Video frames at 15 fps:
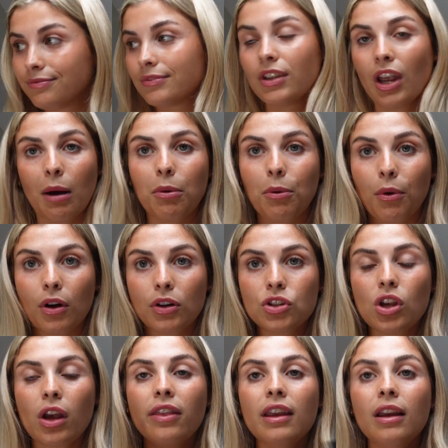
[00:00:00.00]
your Apple Watch.
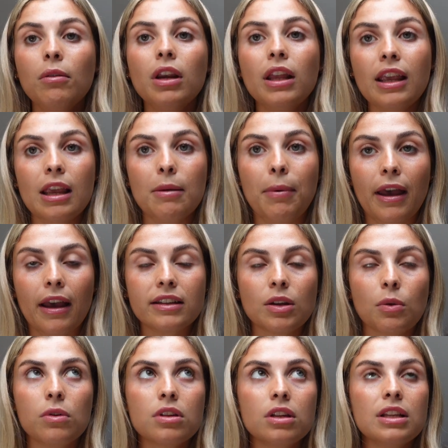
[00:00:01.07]
So I think I'm going to keep it because
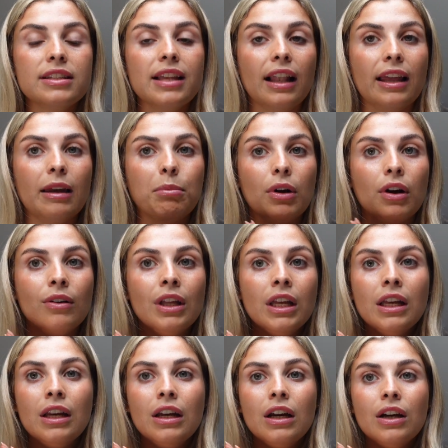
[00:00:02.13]
I was going to sell it, but
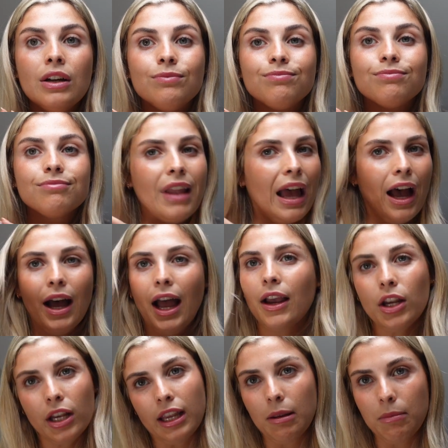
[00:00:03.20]
nah, I'm
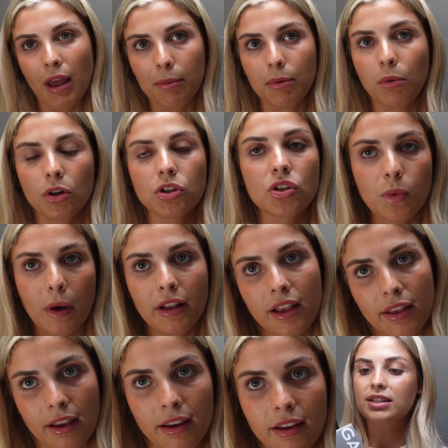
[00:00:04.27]
going to keep the Apple Watch as well, I
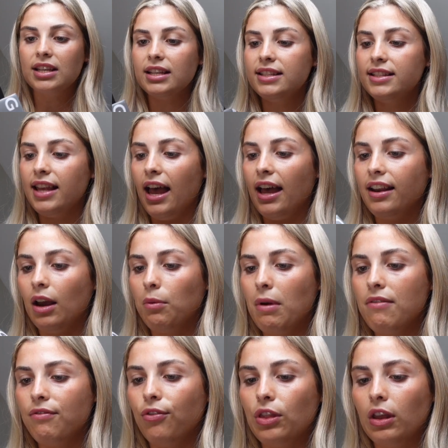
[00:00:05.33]
think. As I said, I
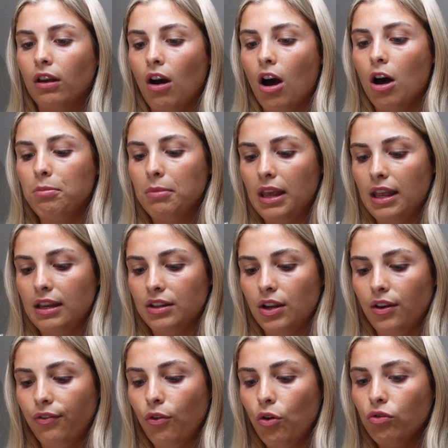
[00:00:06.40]
went for the
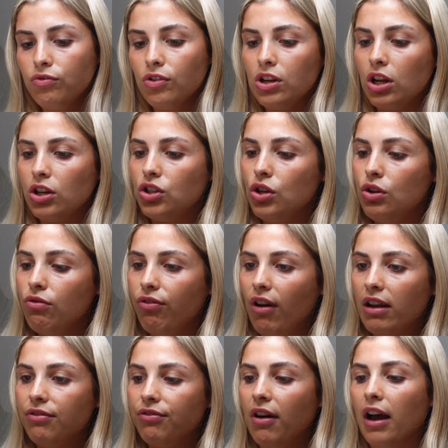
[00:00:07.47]
Garmin Forerunner
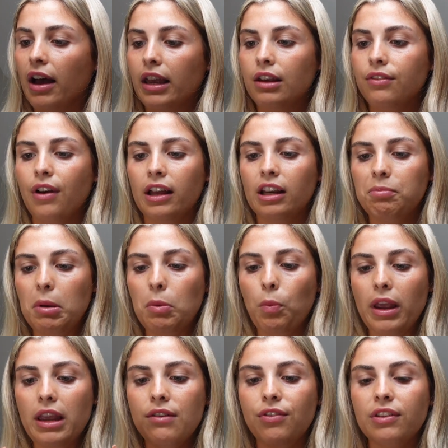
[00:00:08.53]
255, and I've been
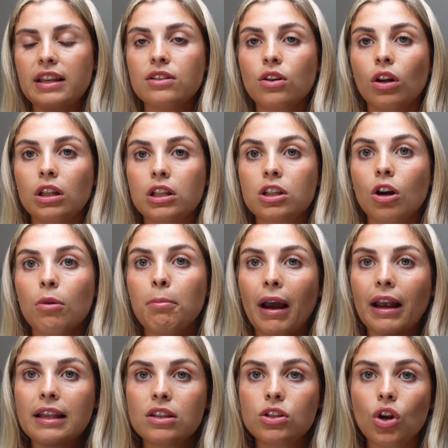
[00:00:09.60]
waiting for this colour to come
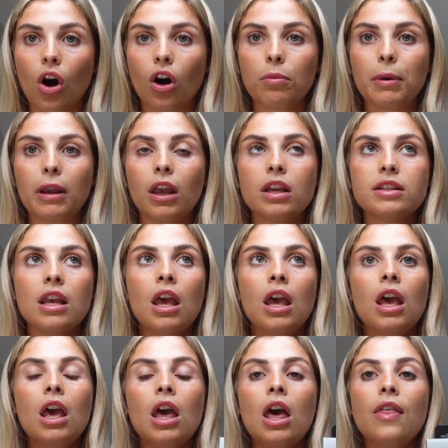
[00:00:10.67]
back in stock because
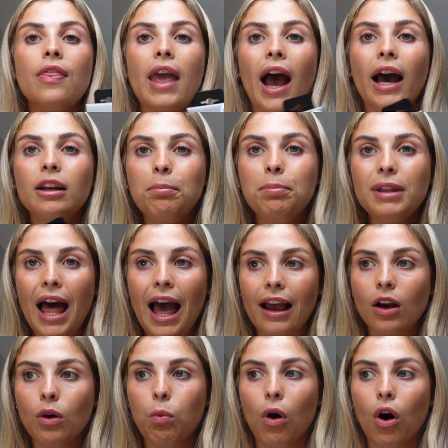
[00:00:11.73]
they had a
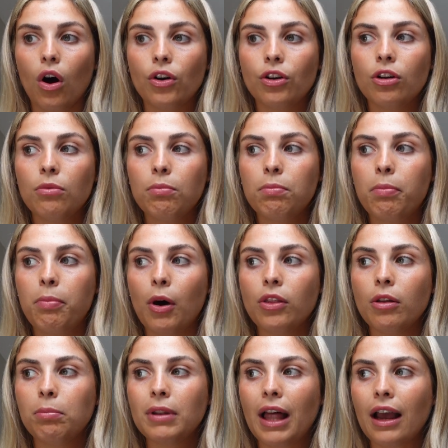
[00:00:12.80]
black one, but
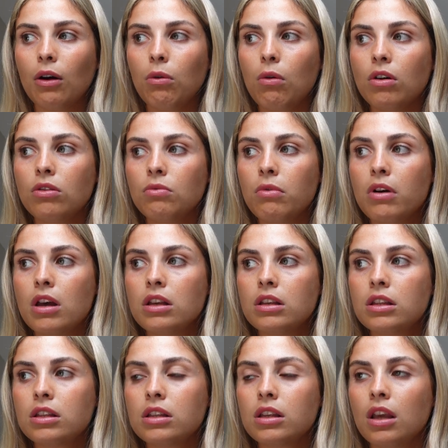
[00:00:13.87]
the black one
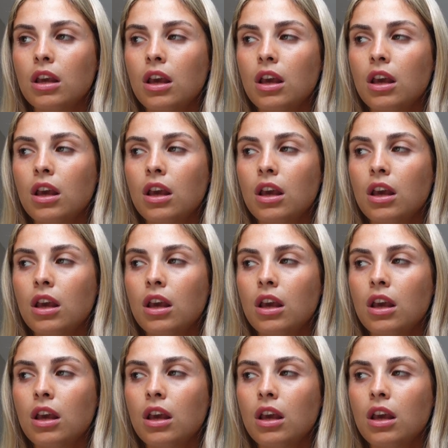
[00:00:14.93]
was,